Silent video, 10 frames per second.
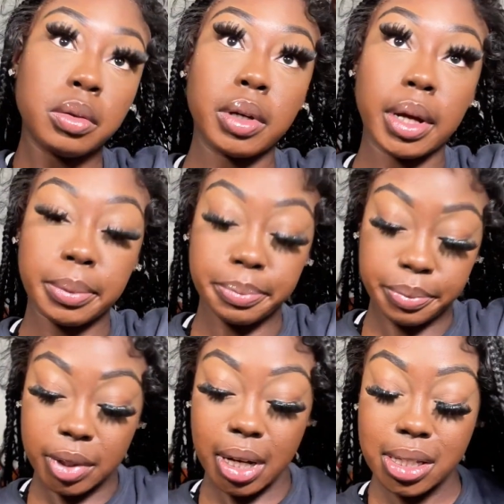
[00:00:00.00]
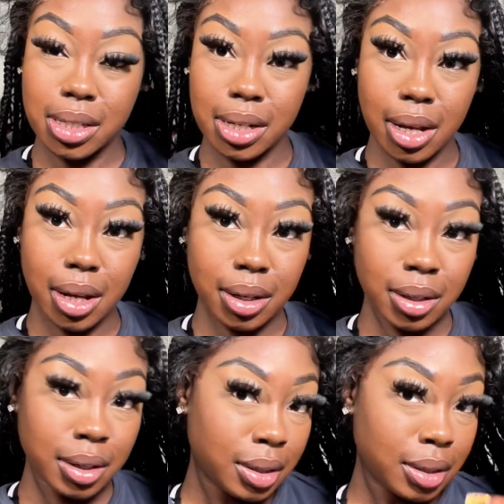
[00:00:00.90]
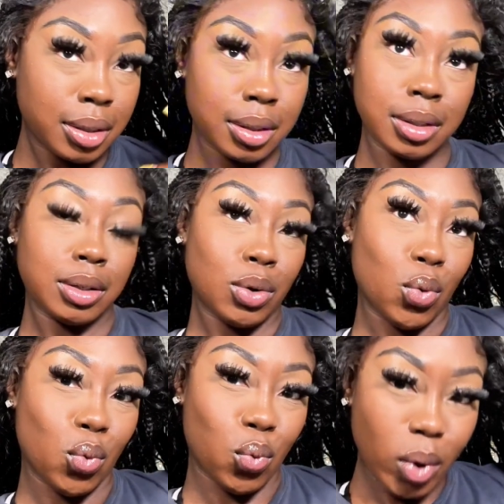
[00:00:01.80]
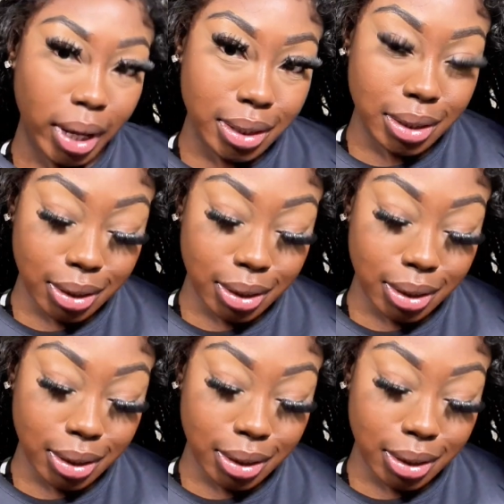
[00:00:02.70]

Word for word: Okay. Y'all see this? What?